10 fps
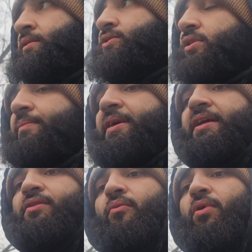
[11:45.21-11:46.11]
So I'm going to
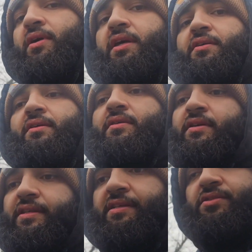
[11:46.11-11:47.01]
end the walk here
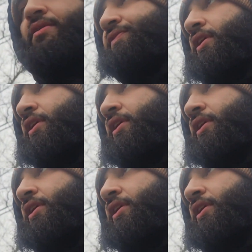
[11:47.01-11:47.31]
because I still have to